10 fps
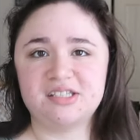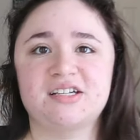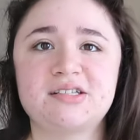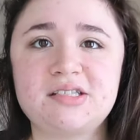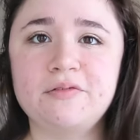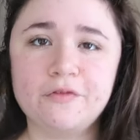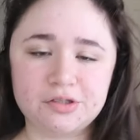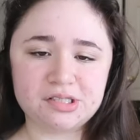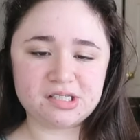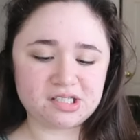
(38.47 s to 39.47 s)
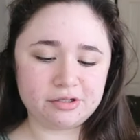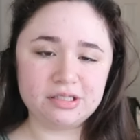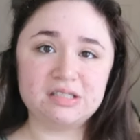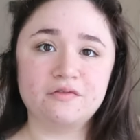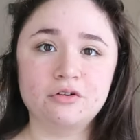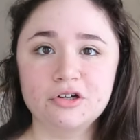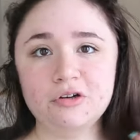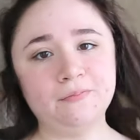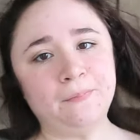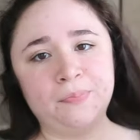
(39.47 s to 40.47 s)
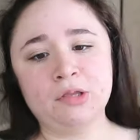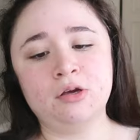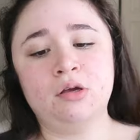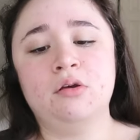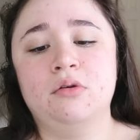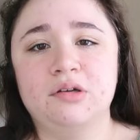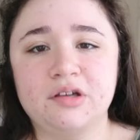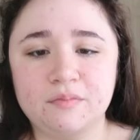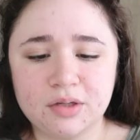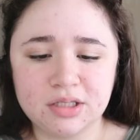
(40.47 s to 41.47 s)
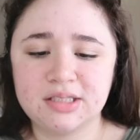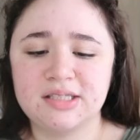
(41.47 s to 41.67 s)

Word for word: six versus a series four. Give me a